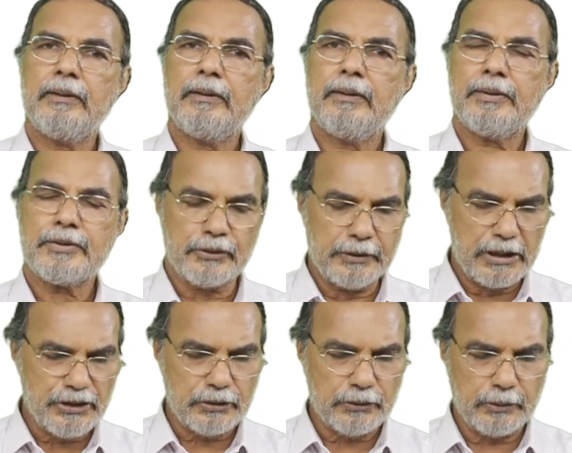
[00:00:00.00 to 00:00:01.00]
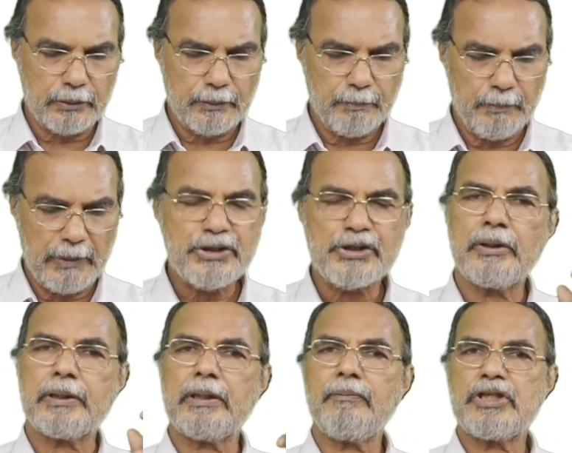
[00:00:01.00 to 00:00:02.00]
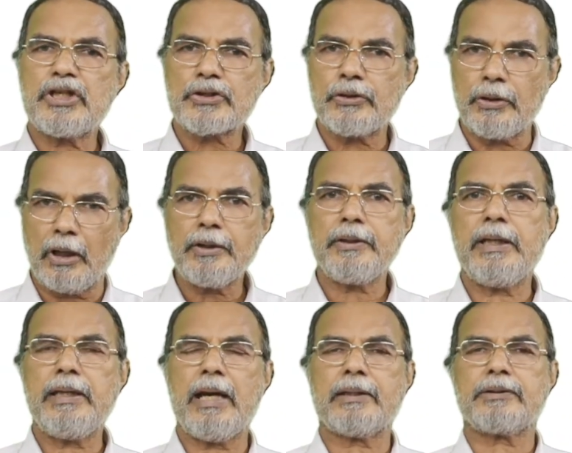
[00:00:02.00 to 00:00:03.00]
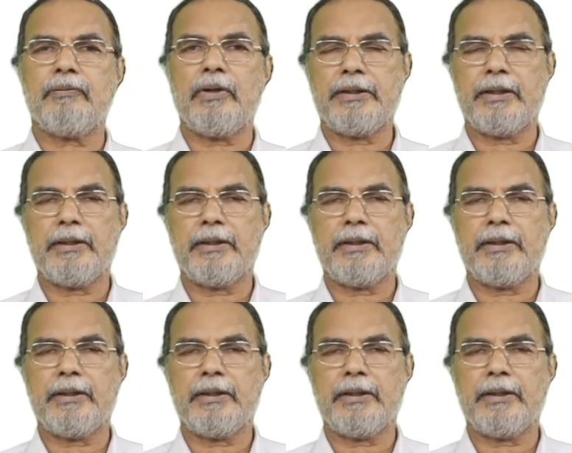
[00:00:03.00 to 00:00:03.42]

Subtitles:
So this benzene ring, which is not deactivated,